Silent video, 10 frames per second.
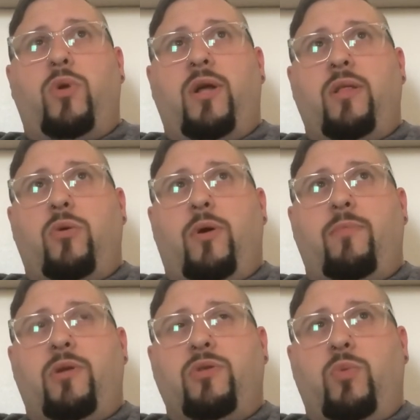I know
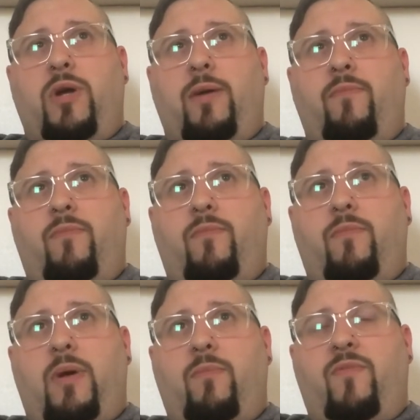there's one
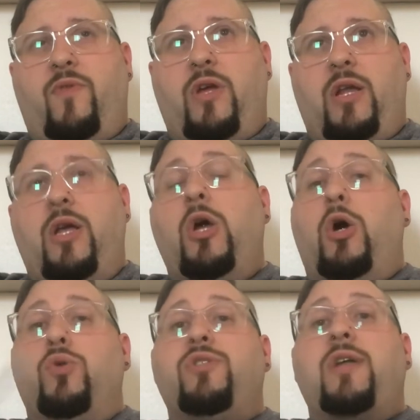I'm forgetting.
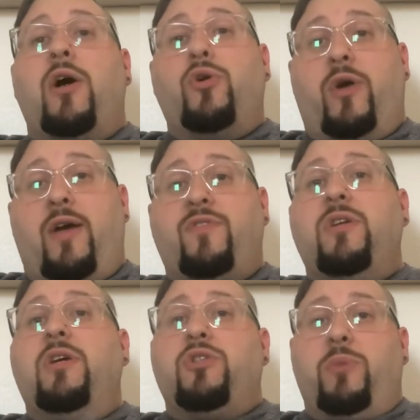Oh, Stylecraft
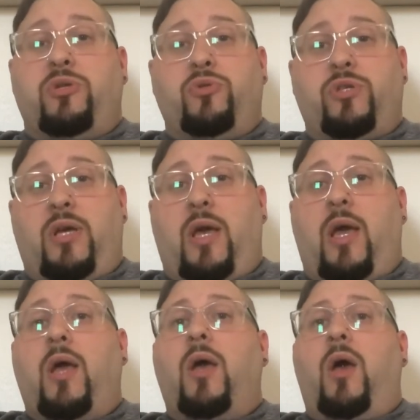Special
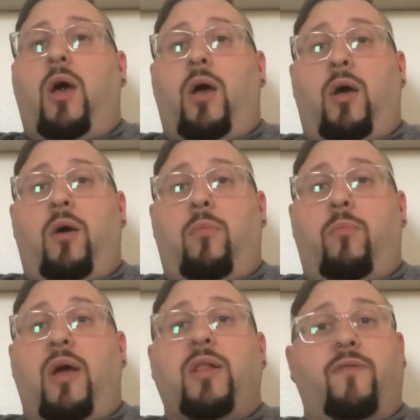DK.
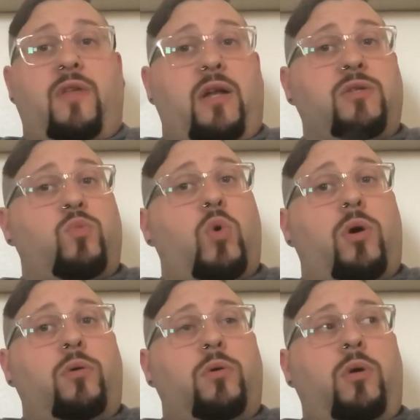I love that as
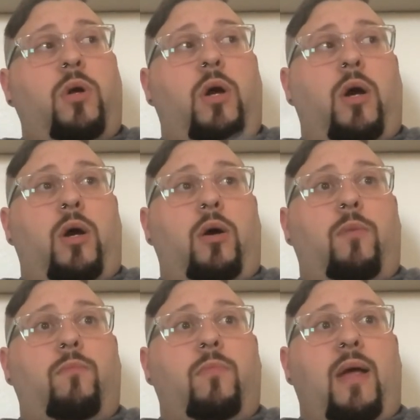well.
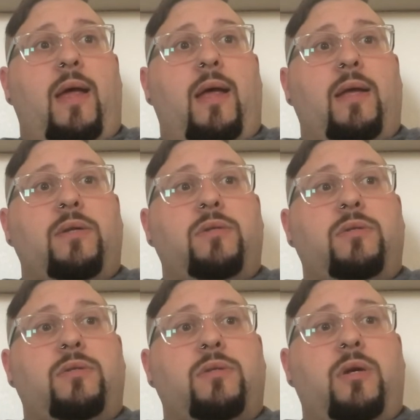
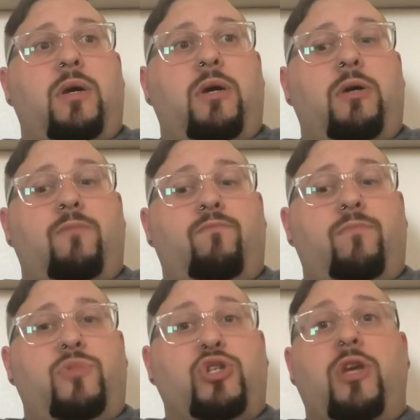And
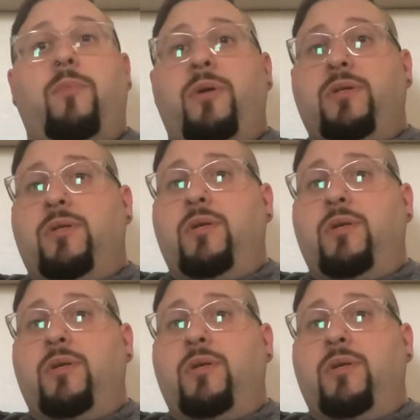Shkeepies.